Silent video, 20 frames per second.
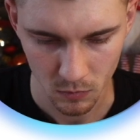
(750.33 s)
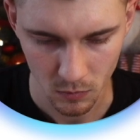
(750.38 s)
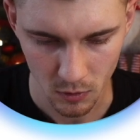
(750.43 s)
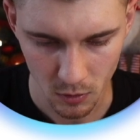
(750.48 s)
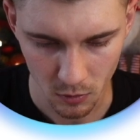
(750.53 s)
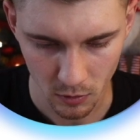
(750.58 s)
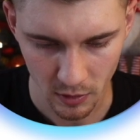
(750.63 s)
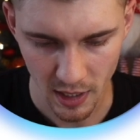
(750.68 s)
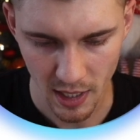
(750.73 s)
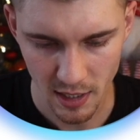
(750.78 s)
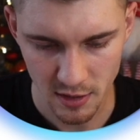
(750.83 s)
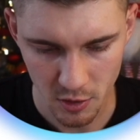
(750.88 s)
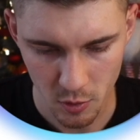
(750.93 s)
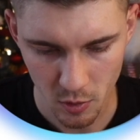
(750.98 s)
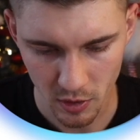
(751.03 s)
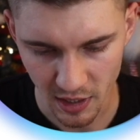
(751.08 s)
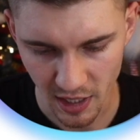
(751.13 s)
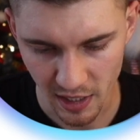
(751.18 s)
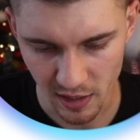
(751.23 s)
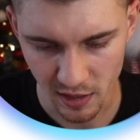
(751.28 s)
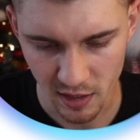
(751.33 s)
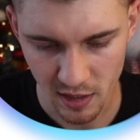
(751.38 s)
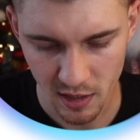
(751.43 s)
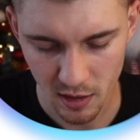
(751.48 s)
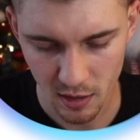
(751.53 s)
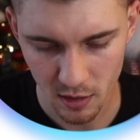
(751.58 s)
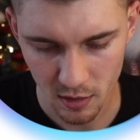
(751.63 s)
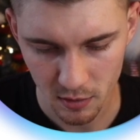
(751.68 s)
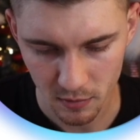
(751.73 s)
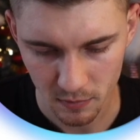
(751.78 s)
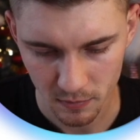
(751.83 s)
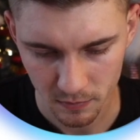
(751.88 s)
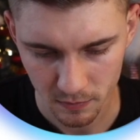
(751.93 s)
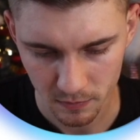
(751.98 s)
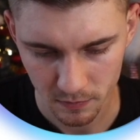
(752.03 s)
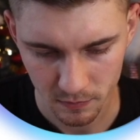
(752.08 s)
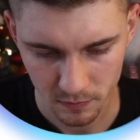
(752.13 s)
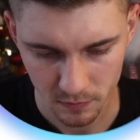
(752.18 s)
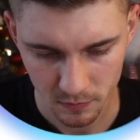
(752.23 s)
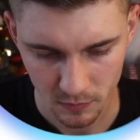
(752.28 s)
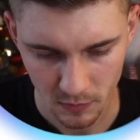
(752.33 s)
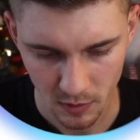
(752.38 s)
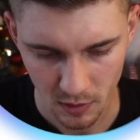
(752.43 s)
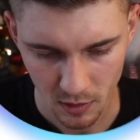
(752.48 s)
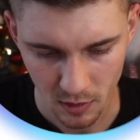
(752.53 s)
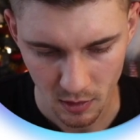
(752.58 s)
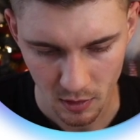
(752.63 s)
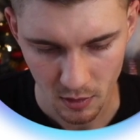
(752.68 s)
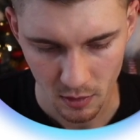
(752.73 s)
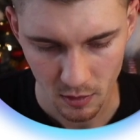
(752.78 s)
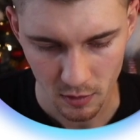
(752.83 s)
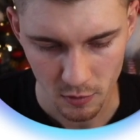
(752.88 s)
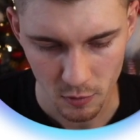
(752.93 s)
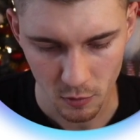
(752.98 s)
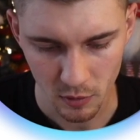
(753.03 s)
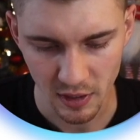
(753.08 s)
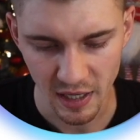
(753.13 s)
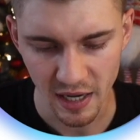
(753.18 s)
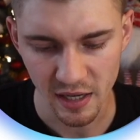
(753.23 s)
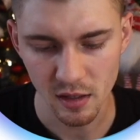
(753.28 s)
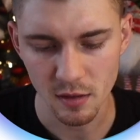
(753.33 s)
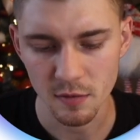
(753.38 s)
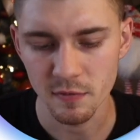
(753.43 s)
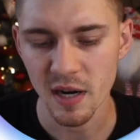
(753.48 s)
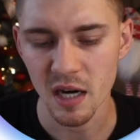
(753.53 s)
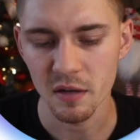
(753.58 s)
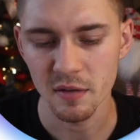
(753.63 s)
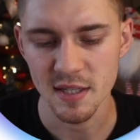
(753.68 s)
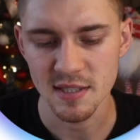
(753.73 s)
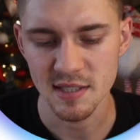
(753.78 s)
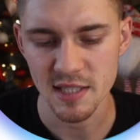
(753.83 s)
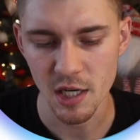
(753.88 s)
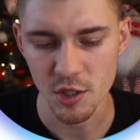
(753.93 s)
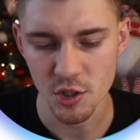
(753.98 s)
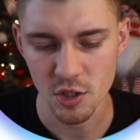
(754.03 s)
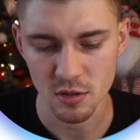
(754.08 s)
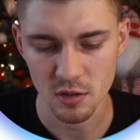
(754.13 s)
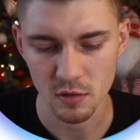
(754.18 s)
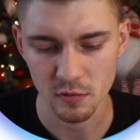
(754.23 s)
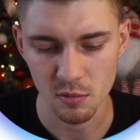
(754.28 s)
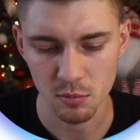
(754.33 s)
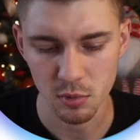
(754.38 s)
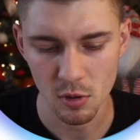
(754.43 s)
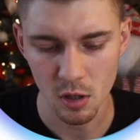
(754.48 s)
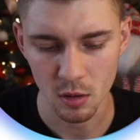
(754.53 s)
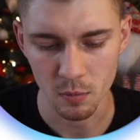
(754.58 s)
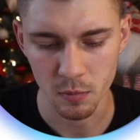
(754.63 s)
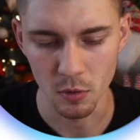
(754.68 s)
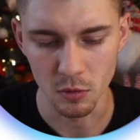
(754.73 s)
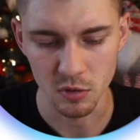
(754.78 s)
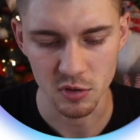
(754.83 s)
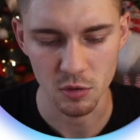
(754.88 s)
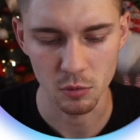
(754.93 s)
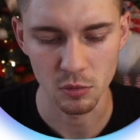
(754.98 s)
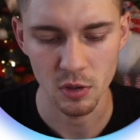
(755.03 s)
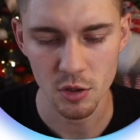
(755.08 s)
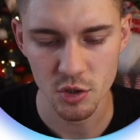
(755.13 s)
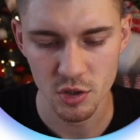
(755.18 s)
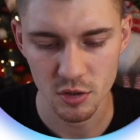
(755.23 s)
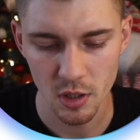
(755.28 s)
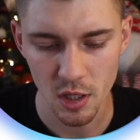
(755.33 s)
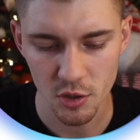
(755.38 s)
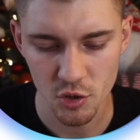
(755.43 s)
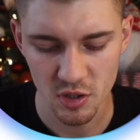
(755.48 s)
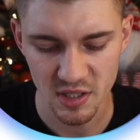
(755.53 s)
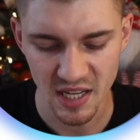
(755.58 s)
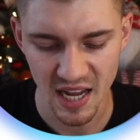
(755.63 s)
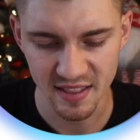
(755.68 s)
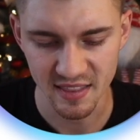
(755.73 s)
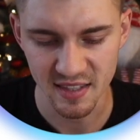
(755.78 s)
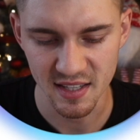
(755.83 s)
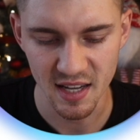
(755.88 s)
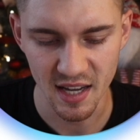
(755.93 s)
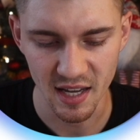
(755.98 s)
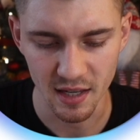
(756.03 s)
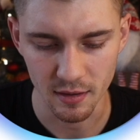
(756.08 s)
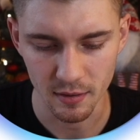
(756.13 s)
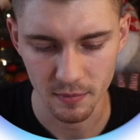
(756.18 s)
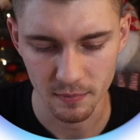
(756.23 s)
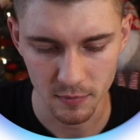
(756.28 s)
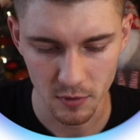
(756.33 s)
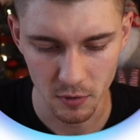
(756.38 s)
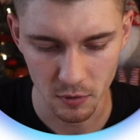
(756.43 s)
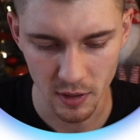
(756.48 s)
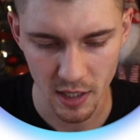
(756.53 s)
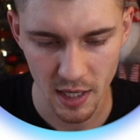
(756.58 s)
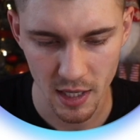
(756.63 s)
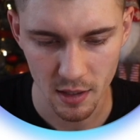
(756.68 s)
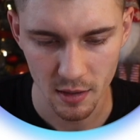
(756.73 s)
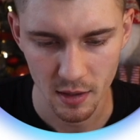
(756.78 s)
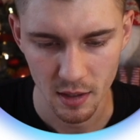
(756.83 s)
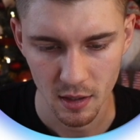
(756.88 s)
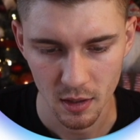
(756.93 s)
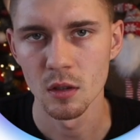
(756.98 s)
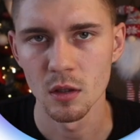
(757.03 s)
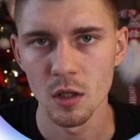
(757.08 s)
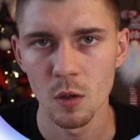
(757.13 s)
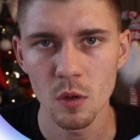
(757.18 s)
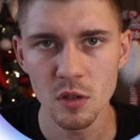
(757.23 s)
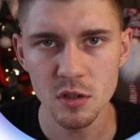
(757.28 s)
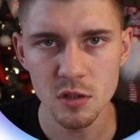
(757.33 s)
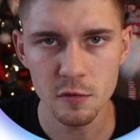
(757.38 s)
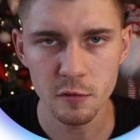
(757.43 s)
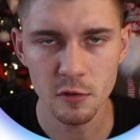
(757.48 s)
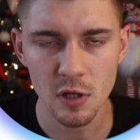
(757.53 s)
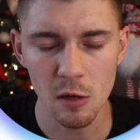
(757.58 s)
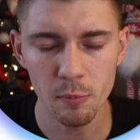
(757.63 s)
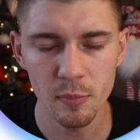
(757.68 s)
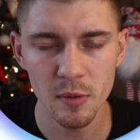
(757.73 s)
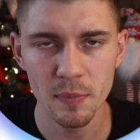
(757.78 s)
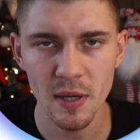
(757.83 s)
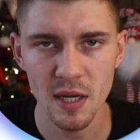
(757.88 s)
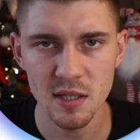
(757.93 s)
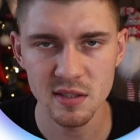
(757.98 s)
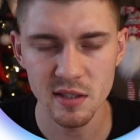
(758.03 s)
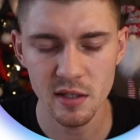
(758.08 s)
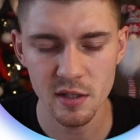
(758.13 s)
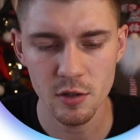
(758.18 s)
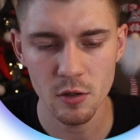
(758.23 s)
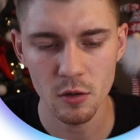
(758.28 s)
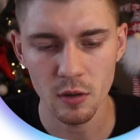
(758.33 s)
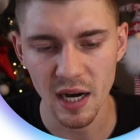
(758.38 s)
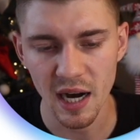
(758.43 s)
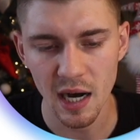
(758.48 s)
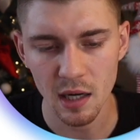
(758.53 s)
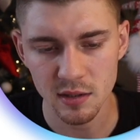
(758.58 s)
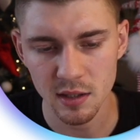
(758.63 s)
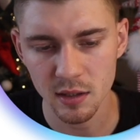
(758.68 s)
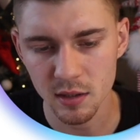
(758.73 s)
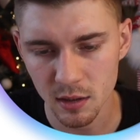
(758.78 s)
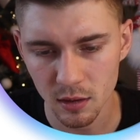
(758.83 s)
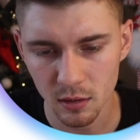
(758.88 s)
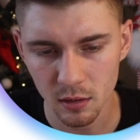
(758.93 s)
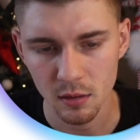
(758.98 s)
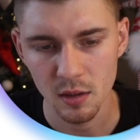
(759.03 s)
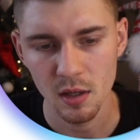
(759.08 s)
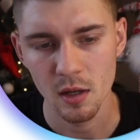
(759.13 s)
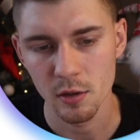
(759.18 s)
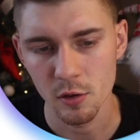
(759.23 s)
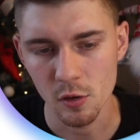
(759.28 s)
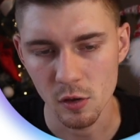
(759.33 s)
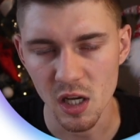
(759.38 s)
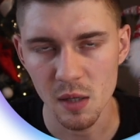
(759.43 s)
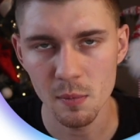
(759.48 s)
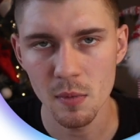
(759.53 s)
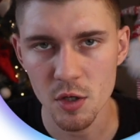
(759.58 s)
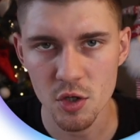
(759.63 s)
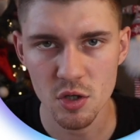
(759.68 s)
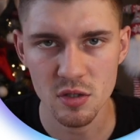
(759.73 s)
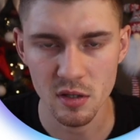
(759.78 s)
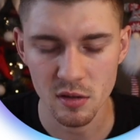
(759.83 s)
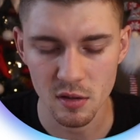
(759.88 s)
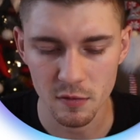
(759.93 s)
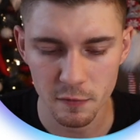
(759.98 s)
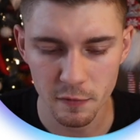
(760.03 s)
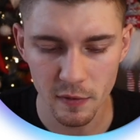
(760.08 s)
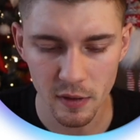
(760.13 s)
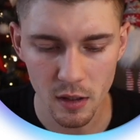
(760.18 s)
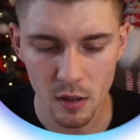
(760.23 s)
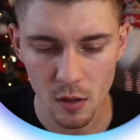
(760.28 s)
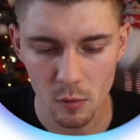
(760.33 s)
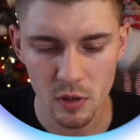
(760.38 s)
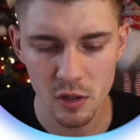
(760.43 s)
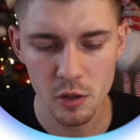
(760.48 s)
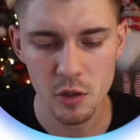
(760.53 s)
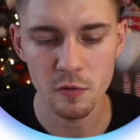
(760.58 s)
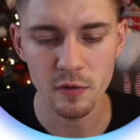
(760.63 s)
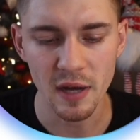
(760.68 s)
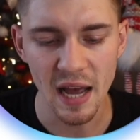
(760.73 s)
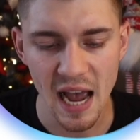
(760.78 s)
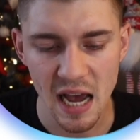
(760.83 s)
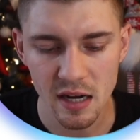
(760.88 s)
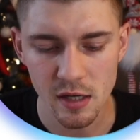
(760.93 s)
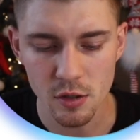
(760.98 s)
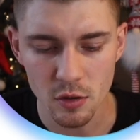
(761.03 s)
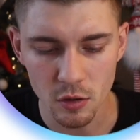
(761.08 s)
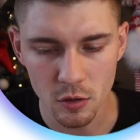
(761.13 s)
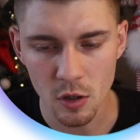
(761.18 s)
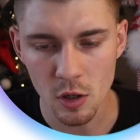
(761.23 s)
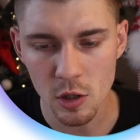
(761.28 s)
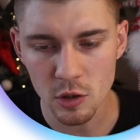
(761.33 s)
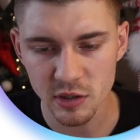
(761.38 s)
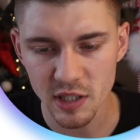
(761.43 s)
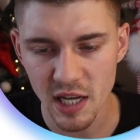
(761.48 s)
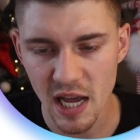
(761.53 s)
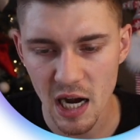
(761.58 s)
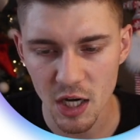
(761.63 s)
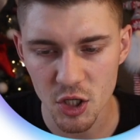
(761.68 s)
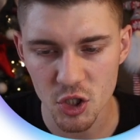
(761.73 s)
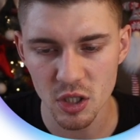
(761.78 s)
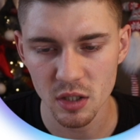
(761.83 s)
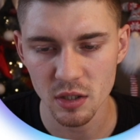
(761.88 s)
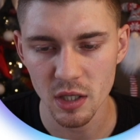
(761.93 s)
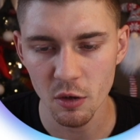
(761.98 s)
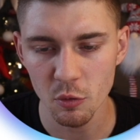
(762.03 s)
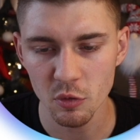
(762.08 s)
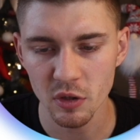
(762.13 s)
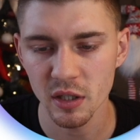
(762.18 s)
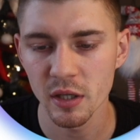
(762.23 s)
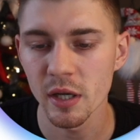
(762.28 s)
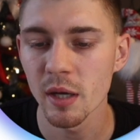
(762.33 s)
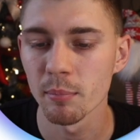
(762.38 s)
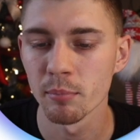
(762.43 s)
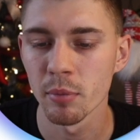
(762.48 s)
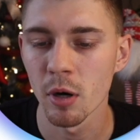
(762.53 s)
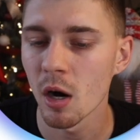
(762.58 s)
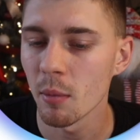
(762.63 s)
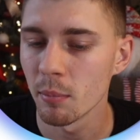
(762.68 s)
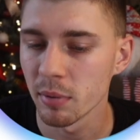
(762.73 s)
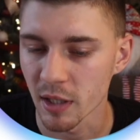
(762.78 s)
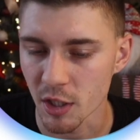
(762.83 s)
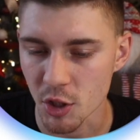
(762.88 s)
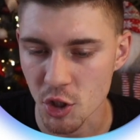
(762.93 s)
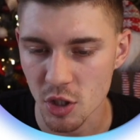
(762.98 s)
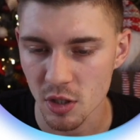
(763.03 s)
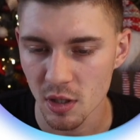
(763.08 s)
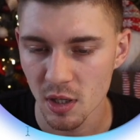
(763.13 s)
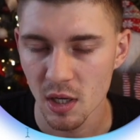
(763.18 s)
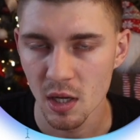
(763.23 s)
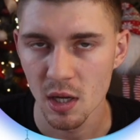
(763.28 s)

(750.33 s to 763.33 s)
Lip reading: Okay, so you can add it here. You can add it in various sections of the blog post, so not just at the end, okay? Now once you've copy pasted your article, your images and the video, and you've added your call to action, now you can hit publish.